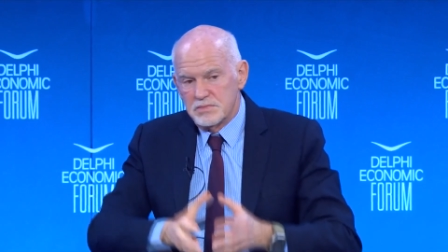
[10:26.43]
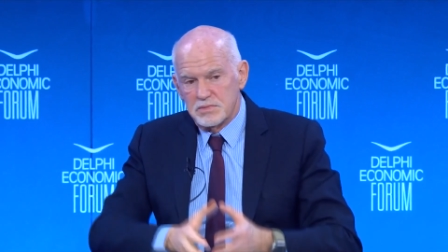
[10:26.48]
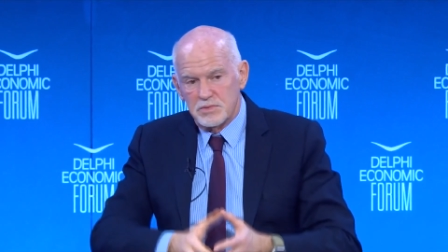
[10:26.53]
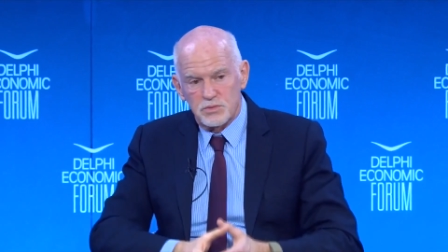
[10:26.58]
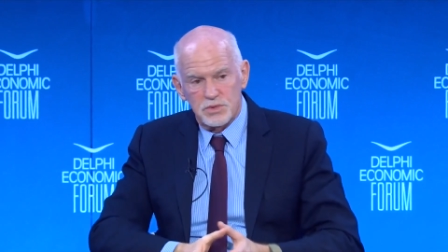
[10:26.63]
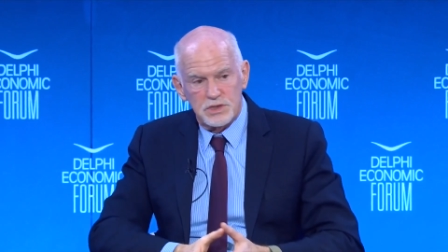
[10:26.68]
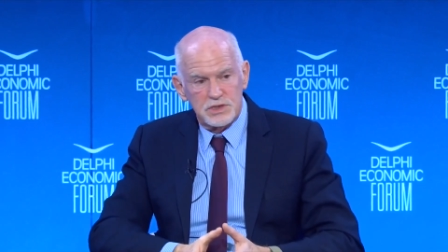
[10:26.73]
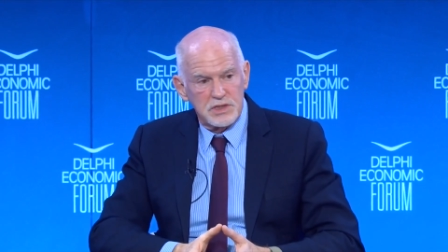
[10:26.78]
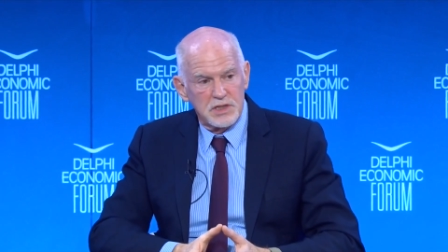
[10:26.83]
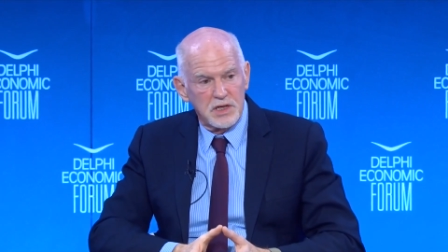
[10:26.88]

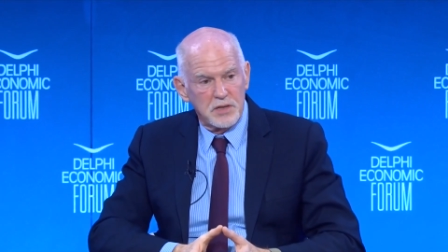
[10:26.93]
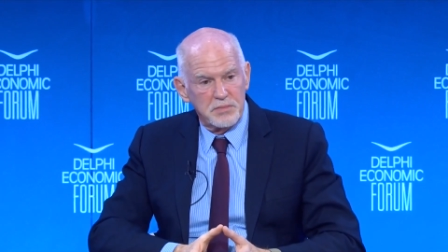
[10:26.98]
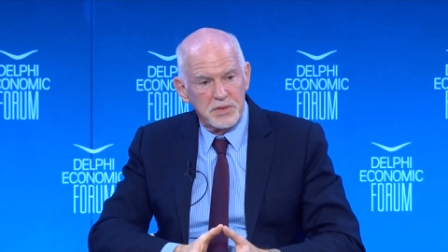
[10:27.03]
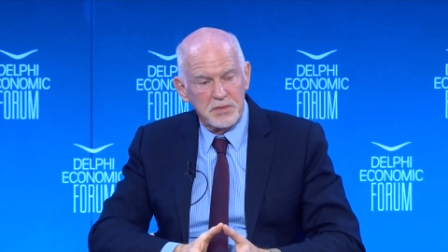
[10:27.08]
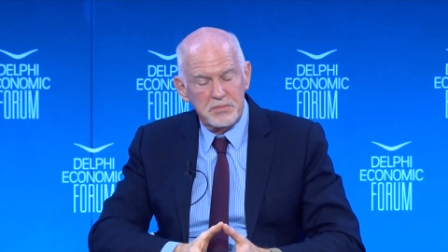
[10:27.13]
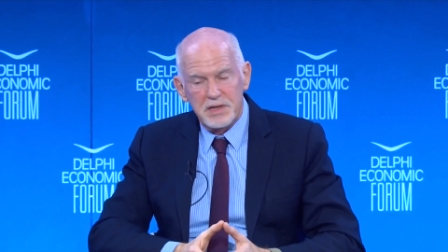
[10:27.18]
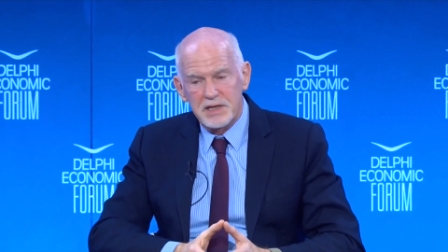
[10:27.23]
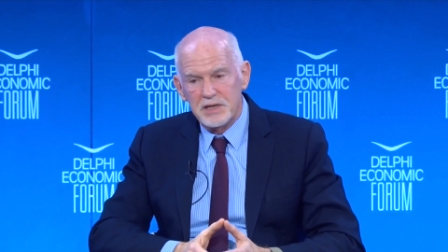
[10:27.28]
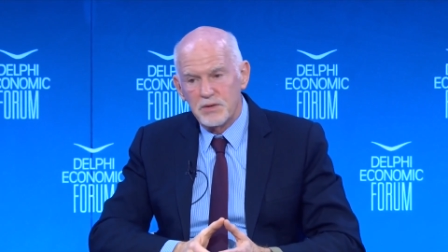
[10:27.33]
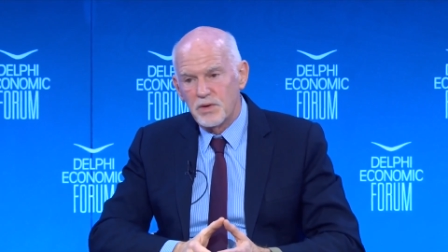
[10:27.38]
risen up in
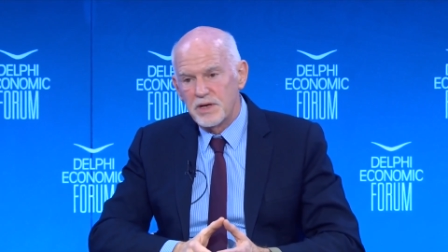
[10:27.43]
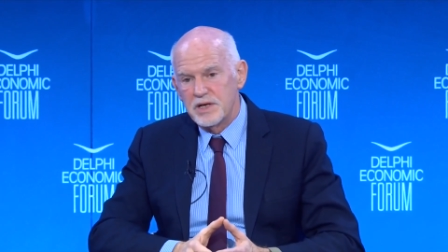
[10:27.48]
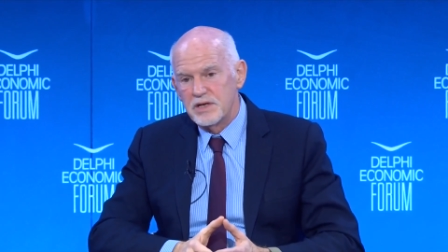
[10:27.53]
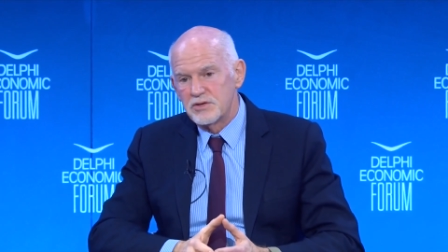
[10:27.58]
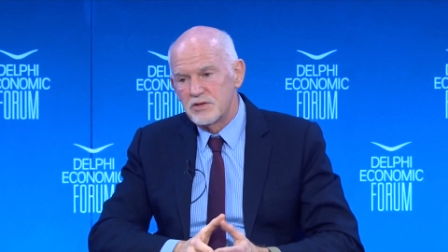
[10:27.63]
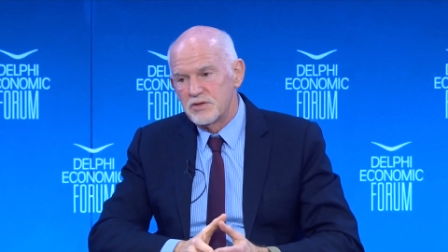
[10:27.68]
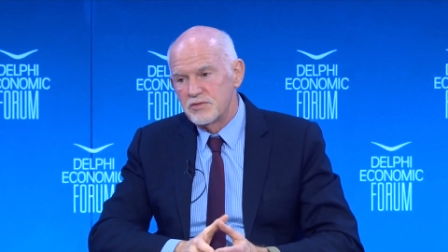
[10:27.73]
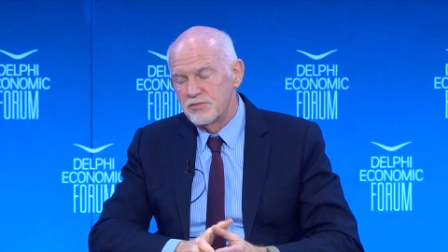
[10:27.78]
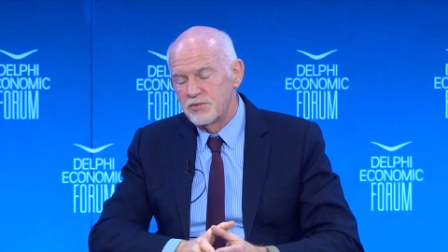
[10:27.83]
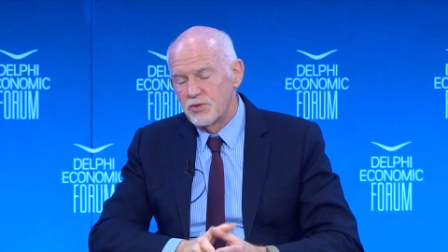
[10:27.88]
many
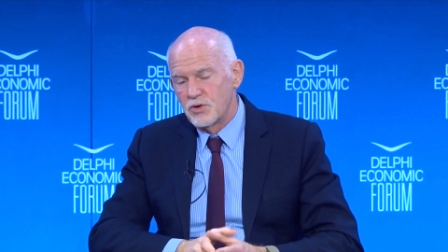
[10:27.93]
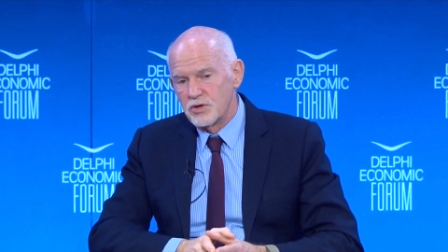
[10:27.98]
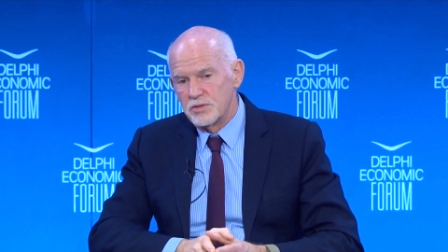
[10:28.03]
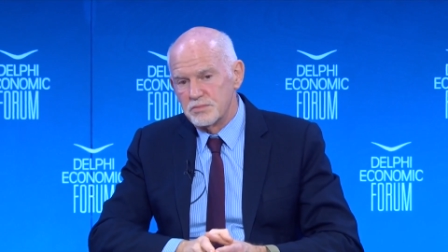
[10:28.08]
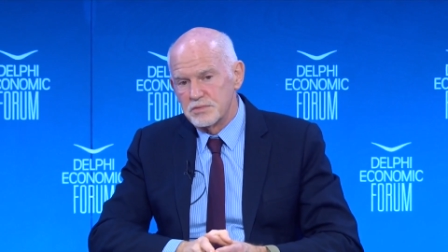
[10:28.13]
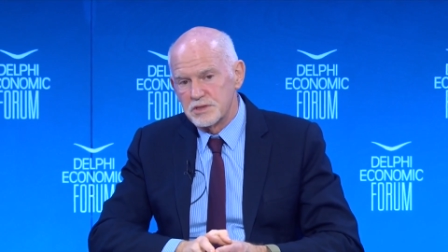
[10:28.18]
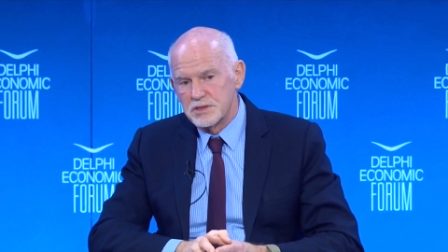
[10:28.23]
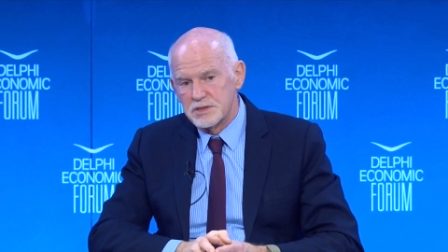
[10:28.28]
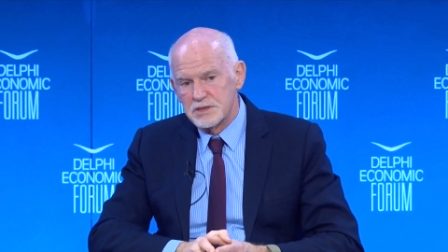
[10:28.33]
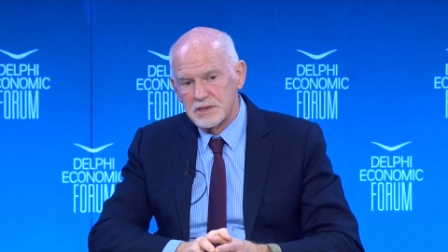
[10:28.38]
ways and
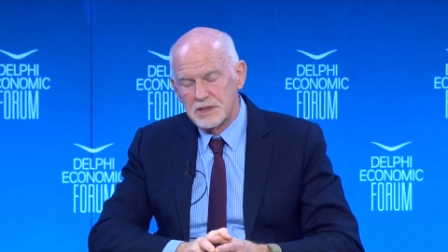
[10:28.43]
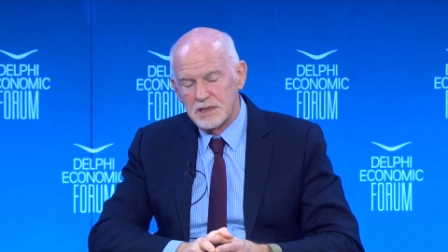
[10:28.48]
forms.